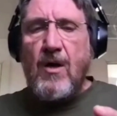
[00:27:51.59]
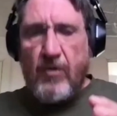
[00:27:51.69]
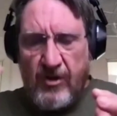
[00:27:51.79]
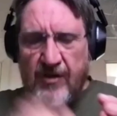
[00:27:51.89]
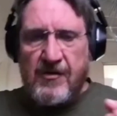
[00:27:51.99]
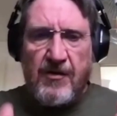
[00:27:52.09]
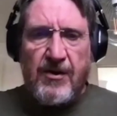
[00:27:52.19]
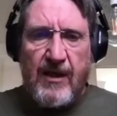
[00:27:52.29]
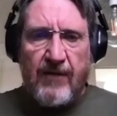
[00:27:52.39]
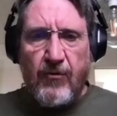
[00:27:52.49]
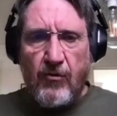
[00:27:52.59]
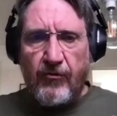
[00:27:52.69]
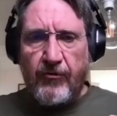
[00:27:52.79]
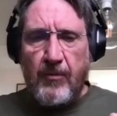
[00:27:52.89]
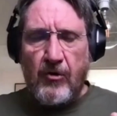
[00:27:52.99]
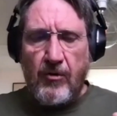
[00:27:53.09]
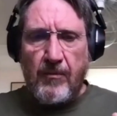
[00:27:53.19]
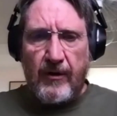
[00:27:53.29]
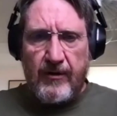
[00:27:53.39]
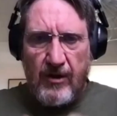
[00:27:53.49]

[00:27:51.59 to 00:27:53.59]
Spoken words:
which is the thing that Volker spoke about.